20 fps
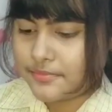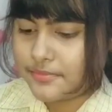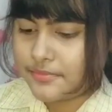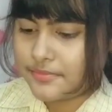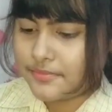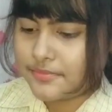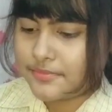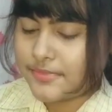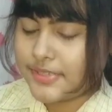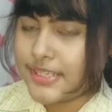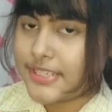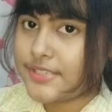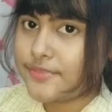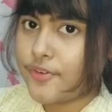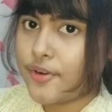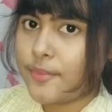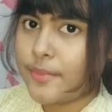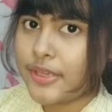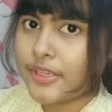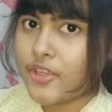this
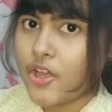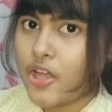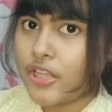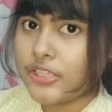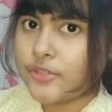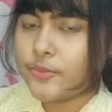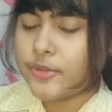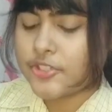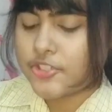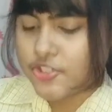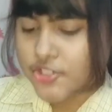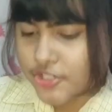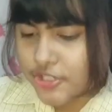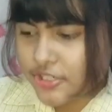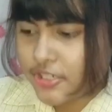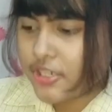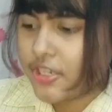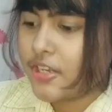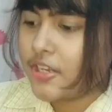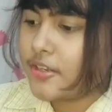for Bengali, which
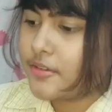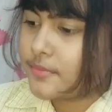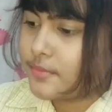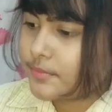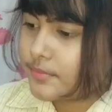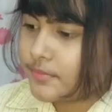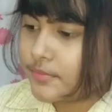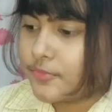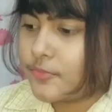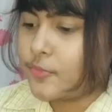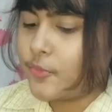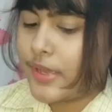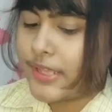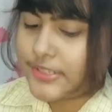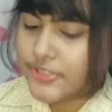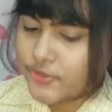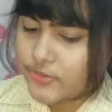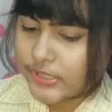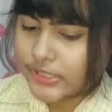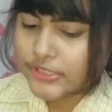
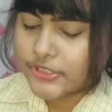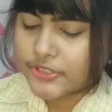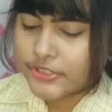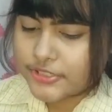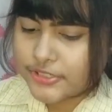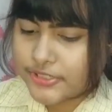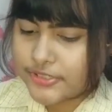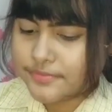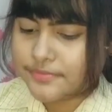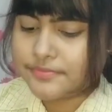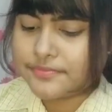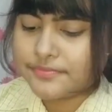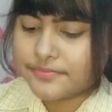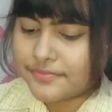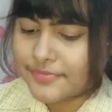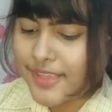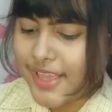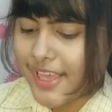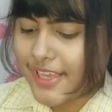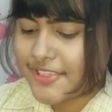went really good.
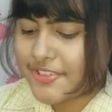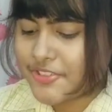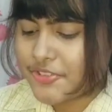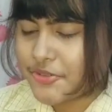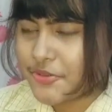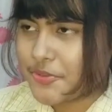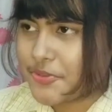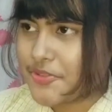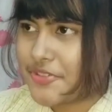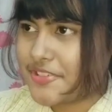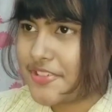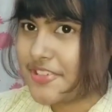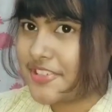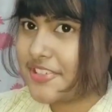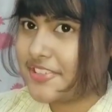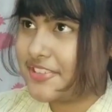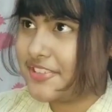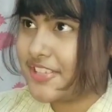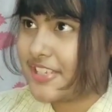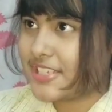I
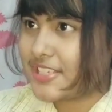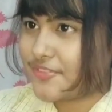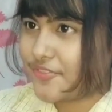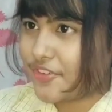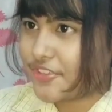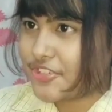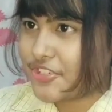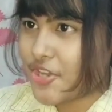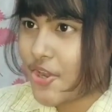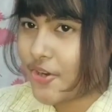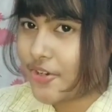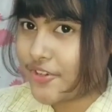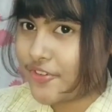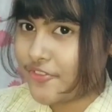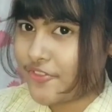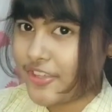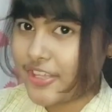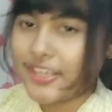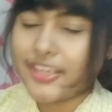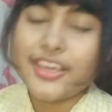used this for
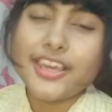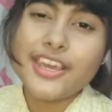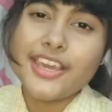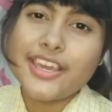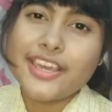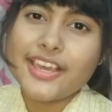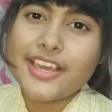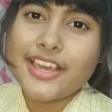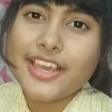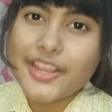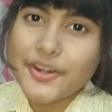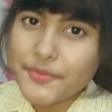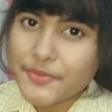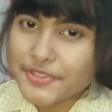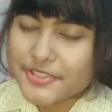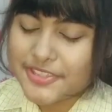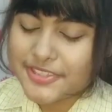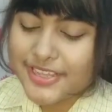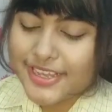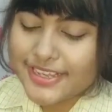geography. It
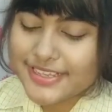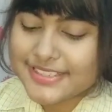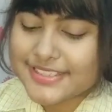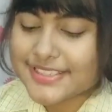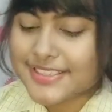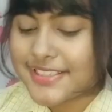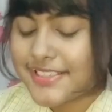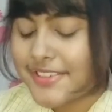was nice.